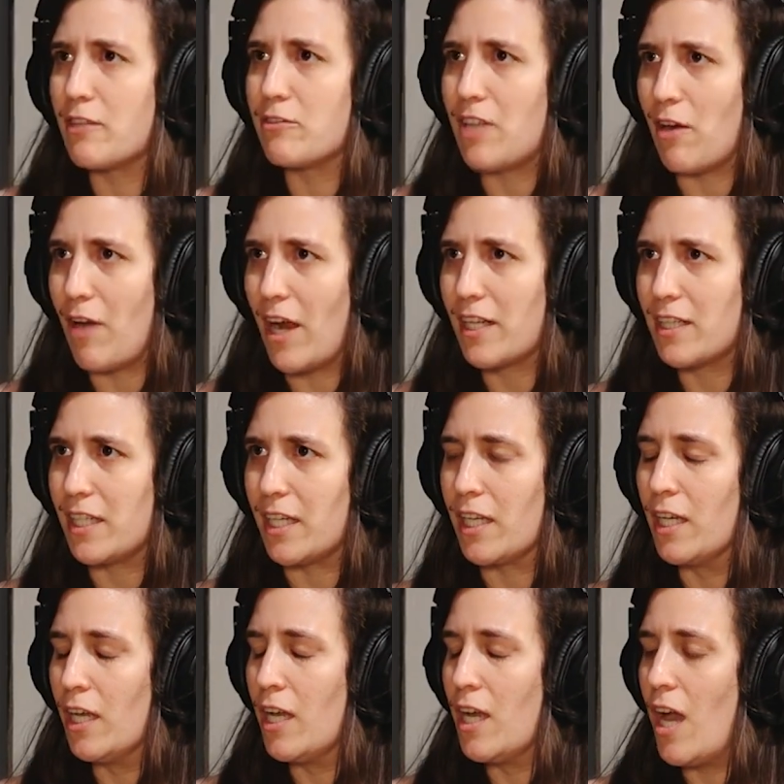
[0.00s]
Give Directly.
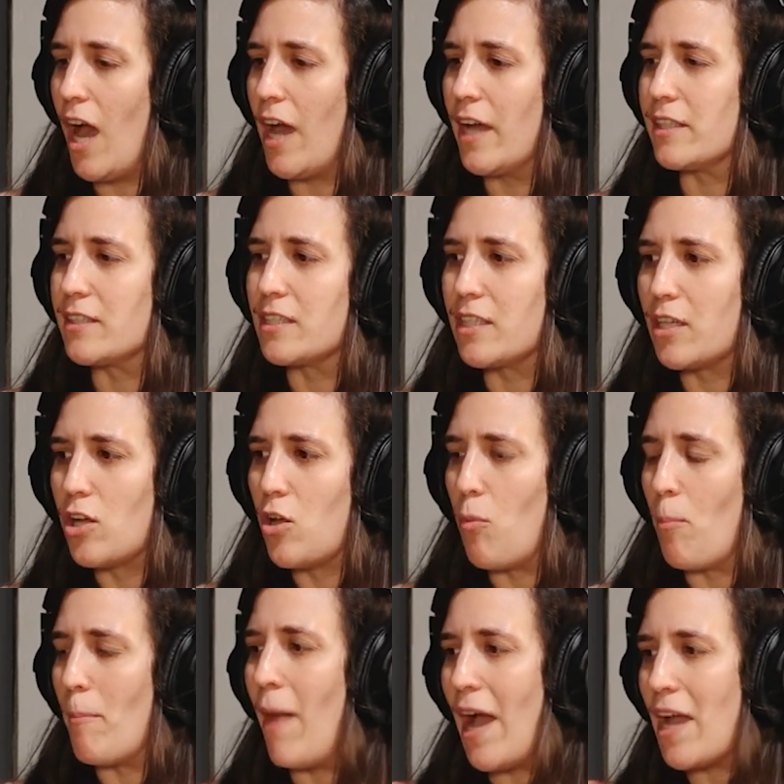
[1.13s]
And
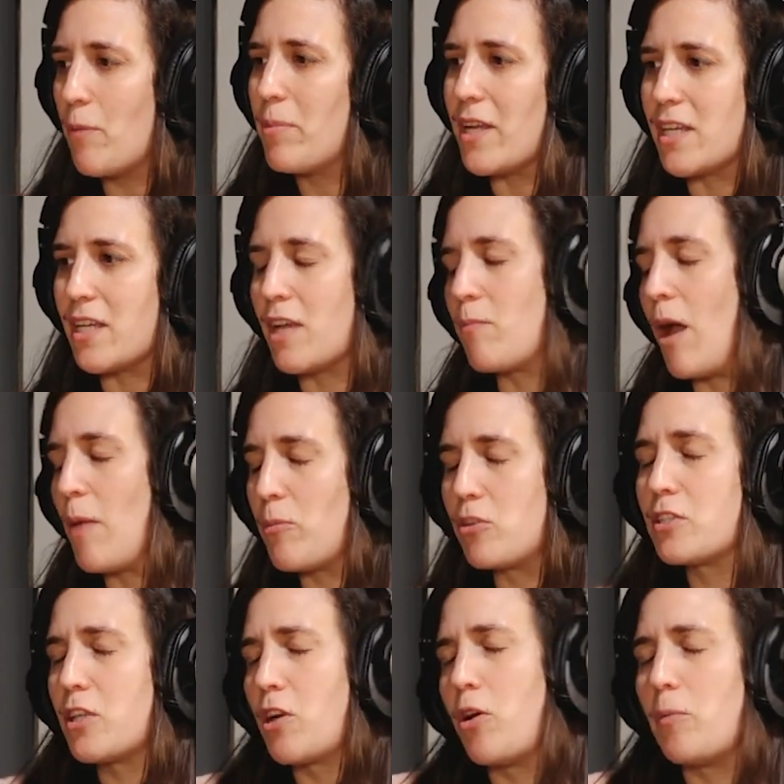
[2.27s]
my opinion, my
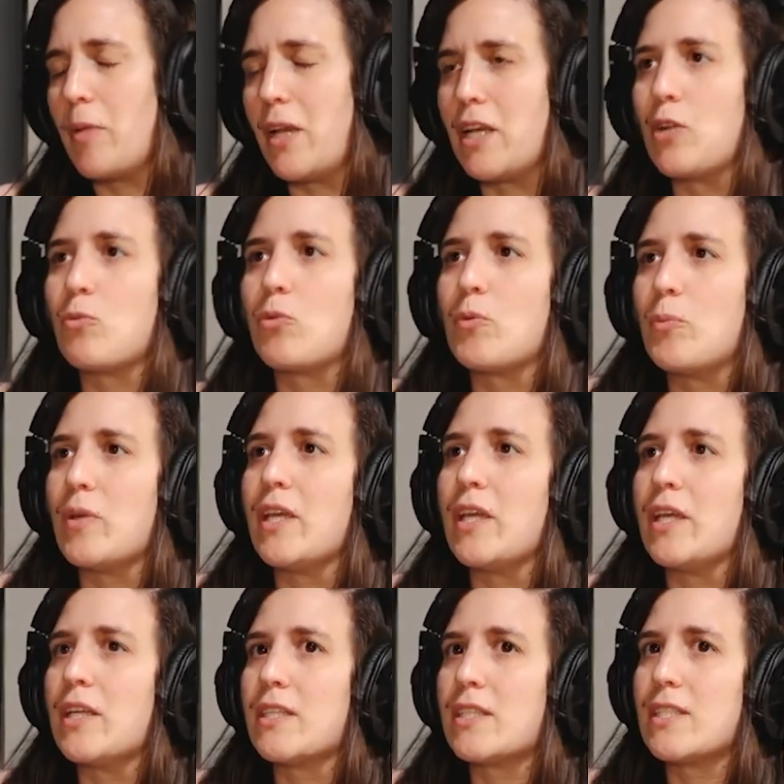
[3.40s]
personal opinion would
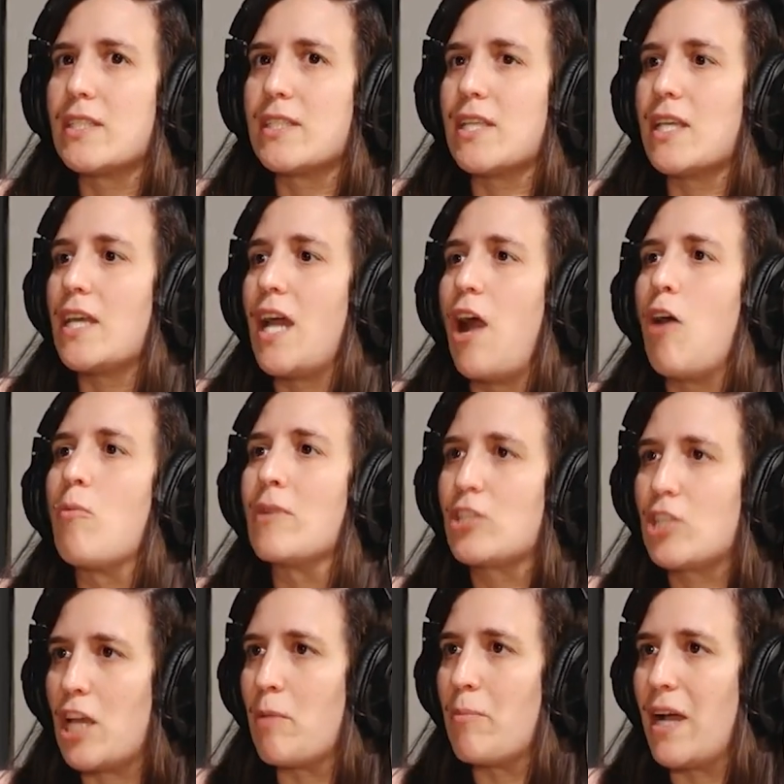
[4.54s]
be to see how
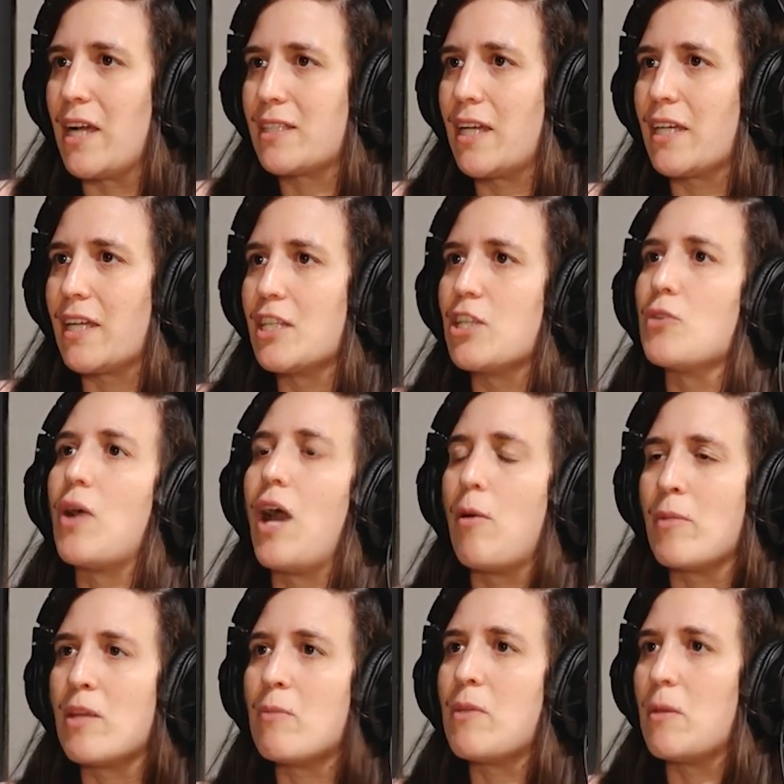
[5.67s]
much impact I can do, how
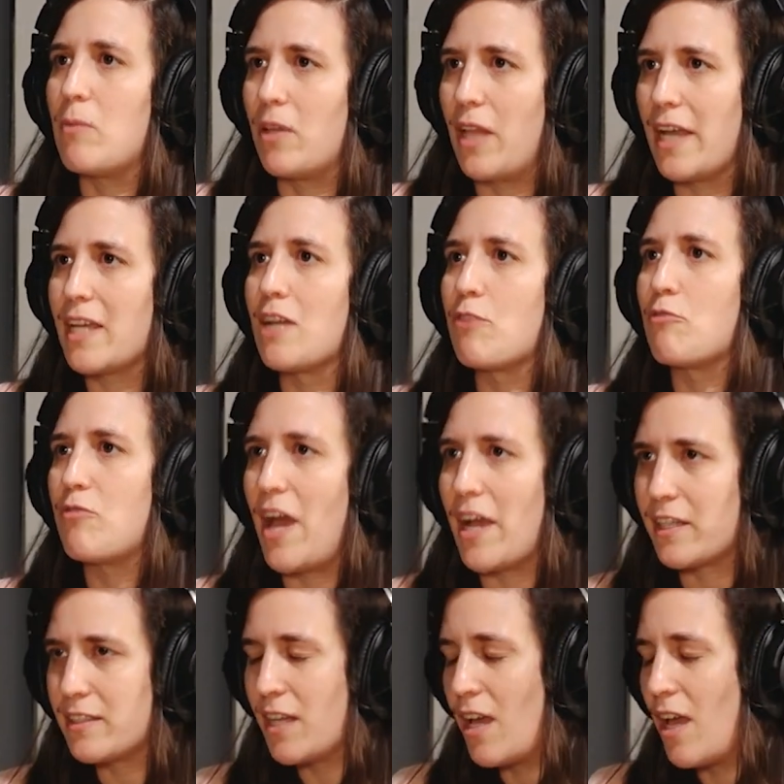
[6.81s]
many people I can
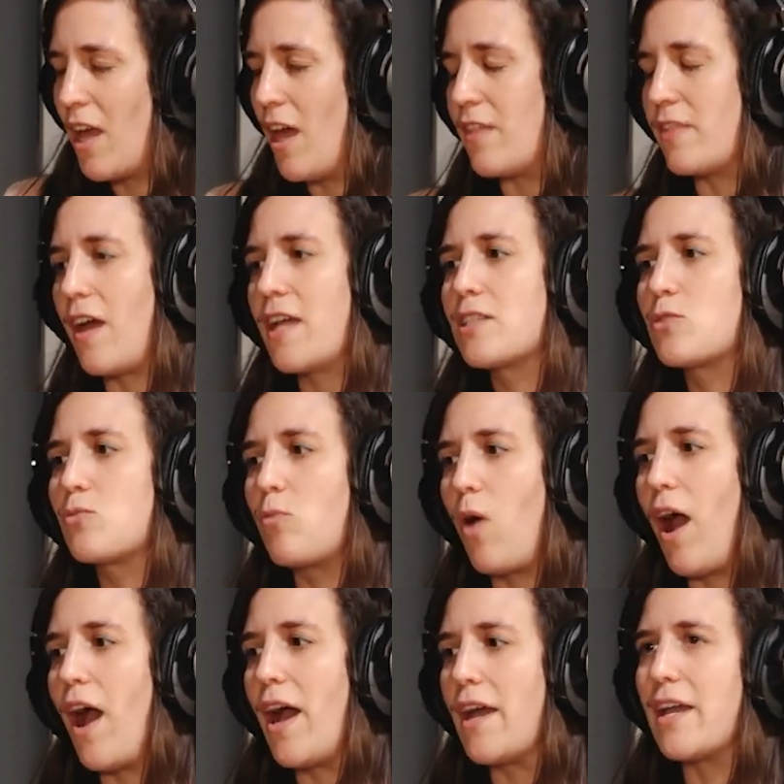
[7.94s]
affect. And that's
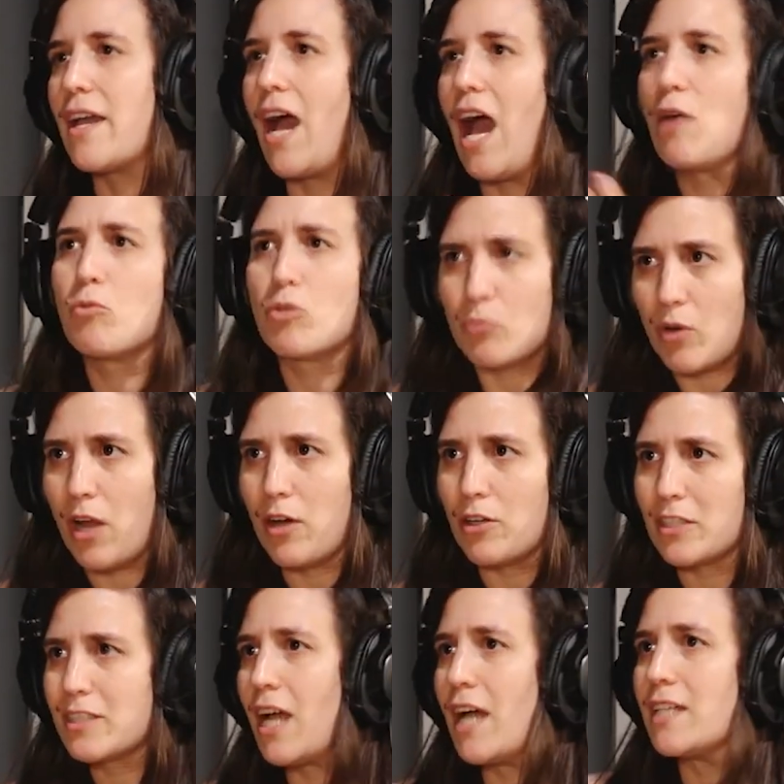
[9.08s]
why I would
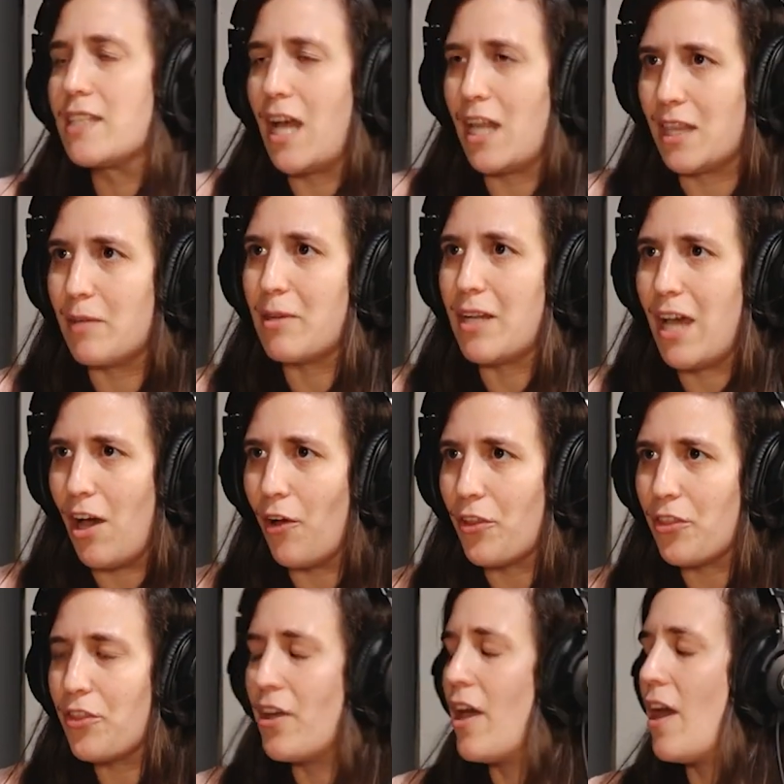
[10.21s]
prioritize Unlimit Health,
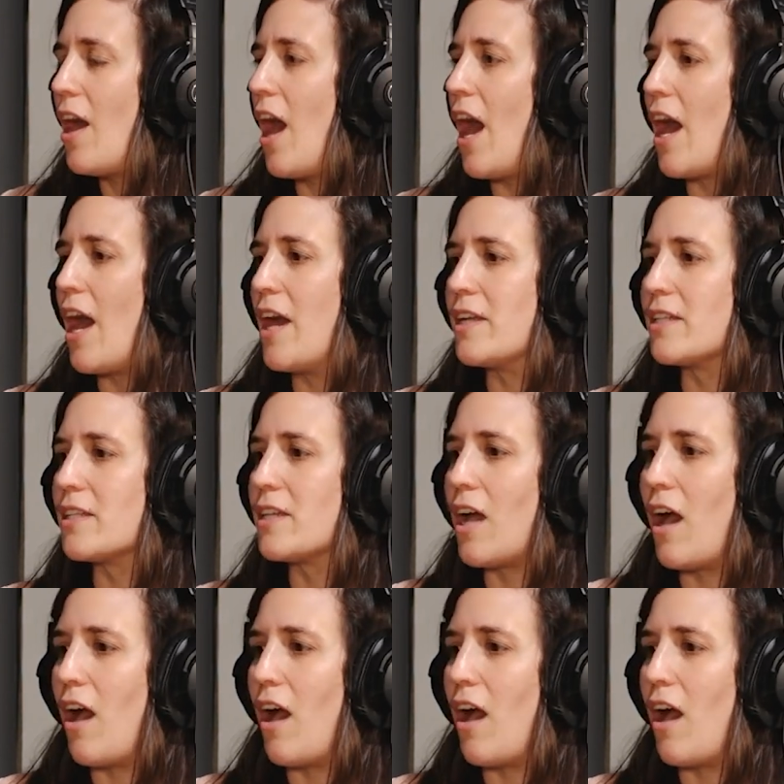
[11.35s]
and